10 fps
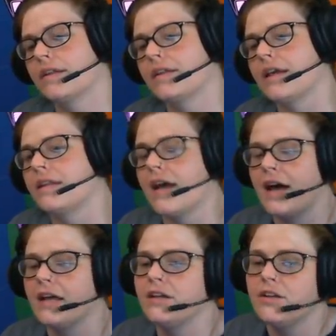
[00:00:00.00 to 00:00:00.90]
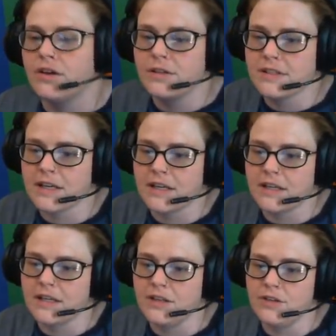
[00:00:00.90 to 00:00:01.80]
like that, it's like,
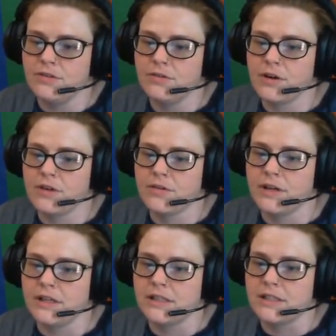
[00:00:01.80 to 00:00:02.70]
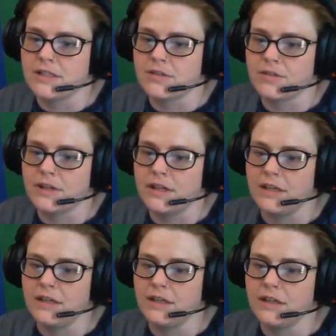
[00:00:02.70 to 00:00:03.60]
can you agree to
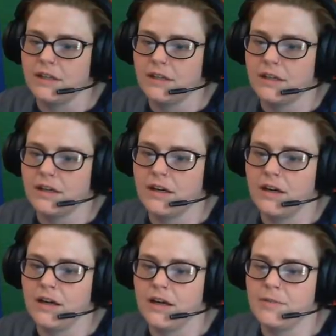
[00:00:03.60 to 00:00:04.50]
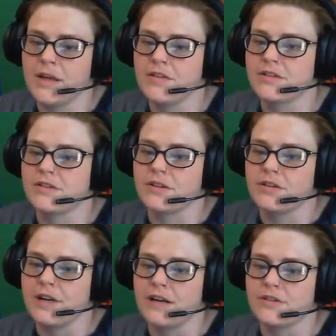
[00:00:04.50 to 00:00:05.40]
disagree? And there's certain
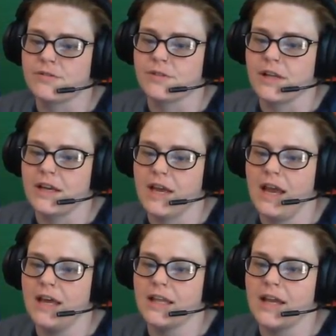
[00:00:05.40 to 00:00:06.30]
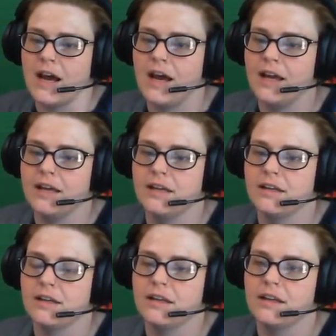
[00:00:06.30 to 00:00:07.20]
creators who are like, hey, like
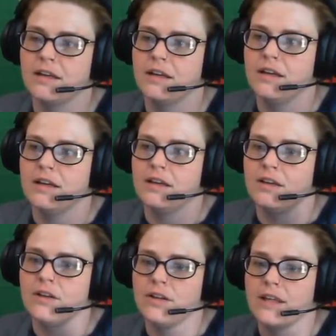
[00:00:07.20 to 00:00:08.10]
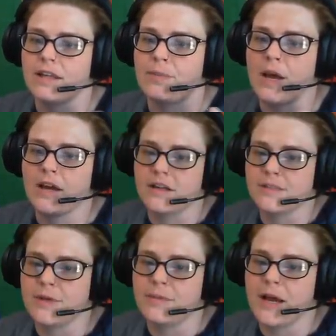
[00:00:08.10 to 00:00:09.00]
like let bygones
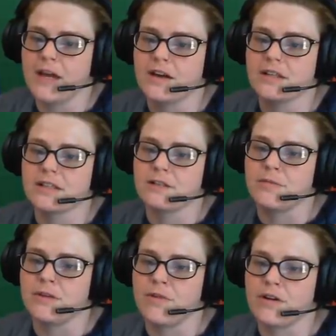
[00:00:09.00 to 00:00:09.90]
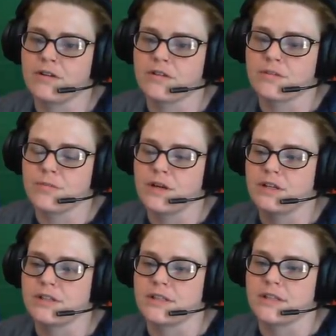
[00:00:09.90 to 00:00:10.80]
be bygones, let it be water under the
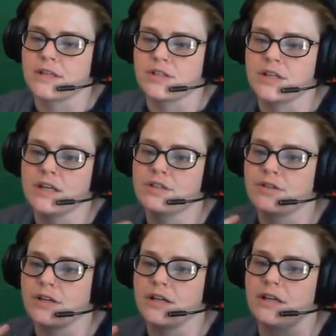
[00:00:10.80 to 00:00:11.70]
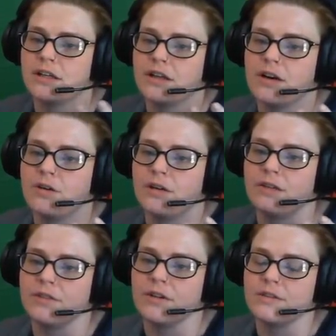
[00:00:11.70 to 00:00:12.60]
bridge. This is ancient history,
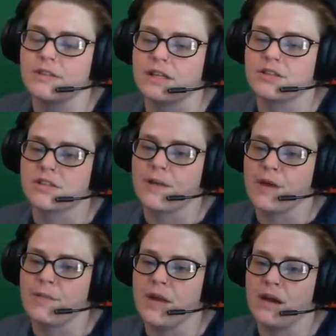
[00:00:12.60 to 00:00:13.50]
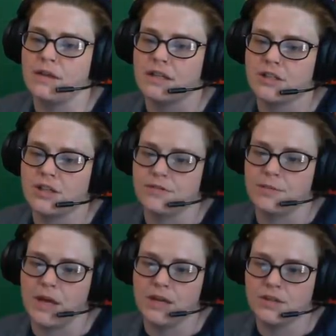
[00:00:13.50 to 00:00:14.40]
even though it's like just coming up now that it's shit from
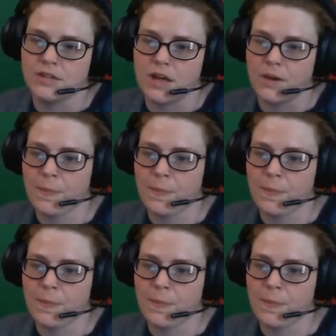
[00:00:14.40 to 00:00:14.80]
8 years ago.